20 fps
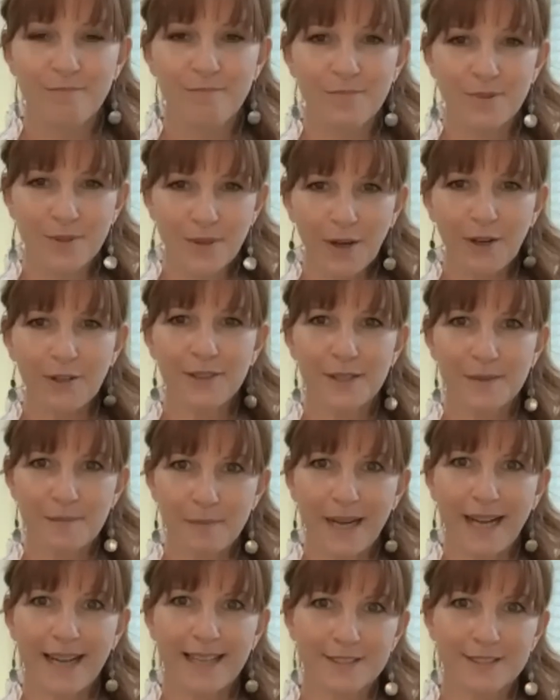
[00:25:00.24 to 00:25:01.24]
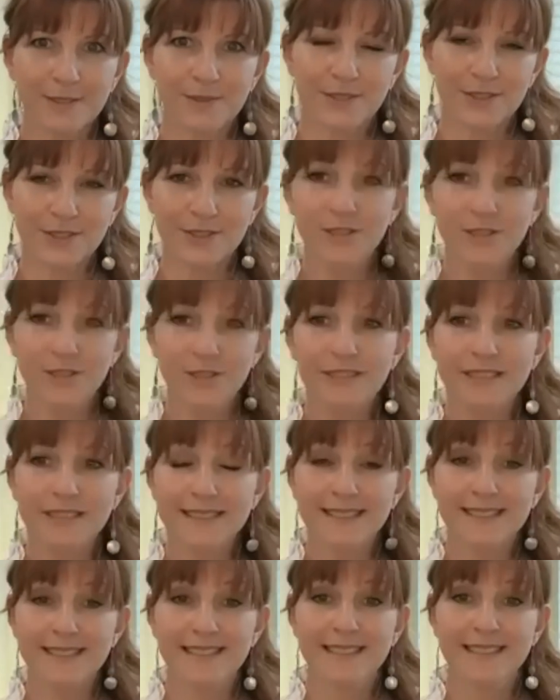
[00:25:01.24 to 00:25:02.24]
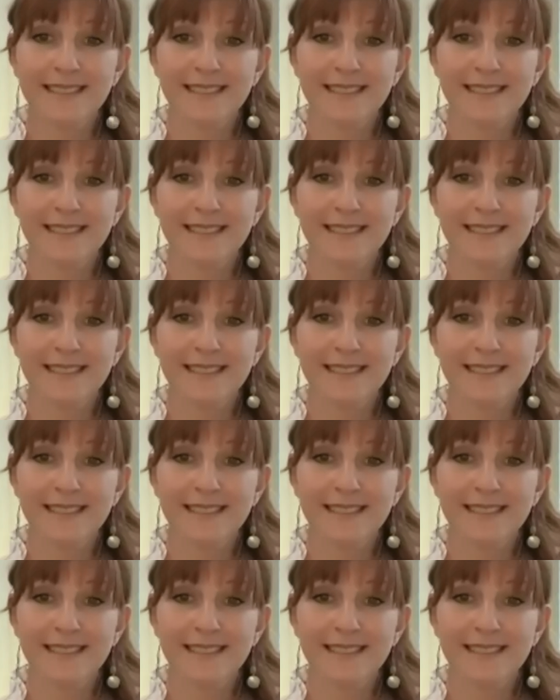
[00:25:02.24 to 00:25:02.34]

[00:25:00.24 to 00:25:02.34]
brought it back to the surface.